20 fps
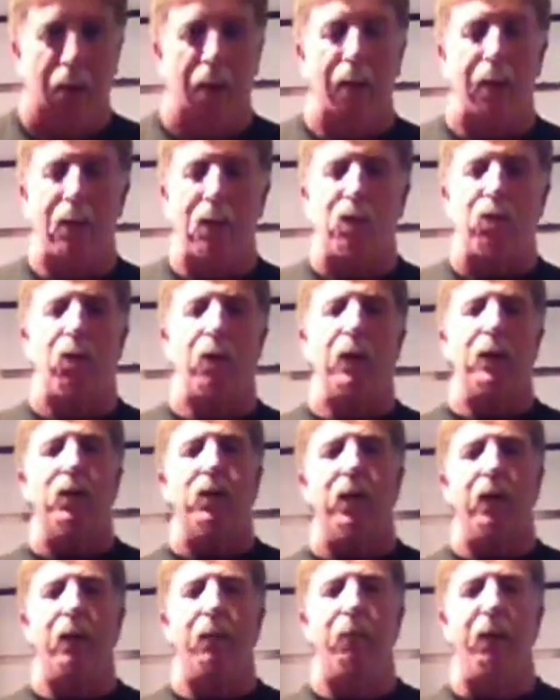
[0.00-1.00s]
This one is
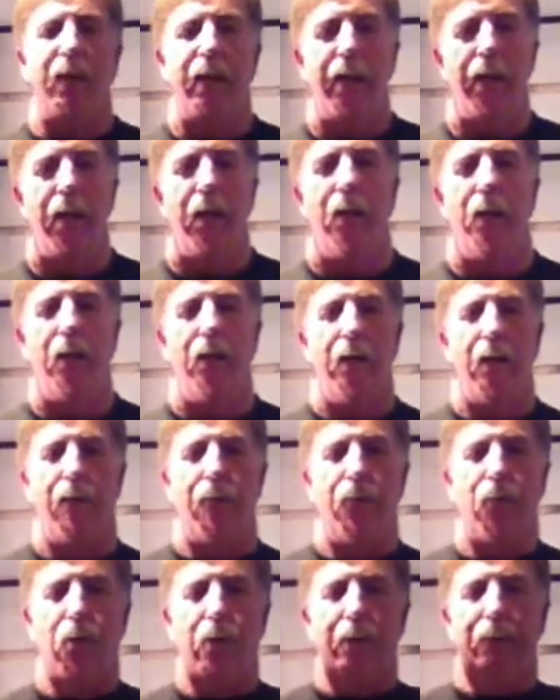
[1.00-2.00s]
going to be a
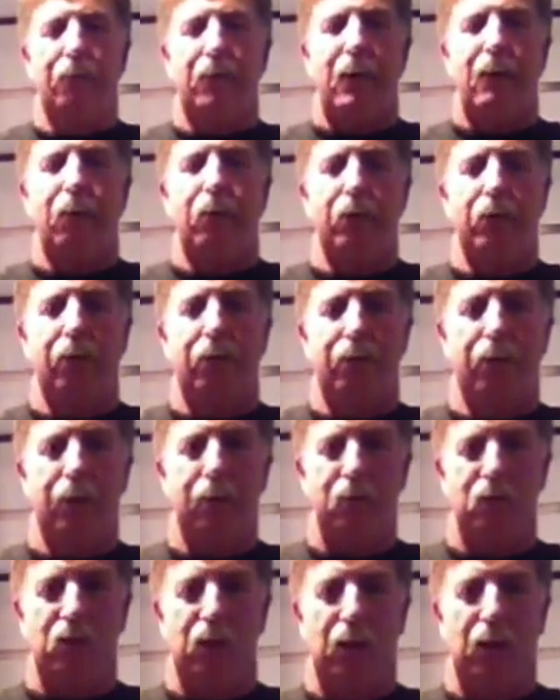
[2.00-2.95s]
45 with your thumbs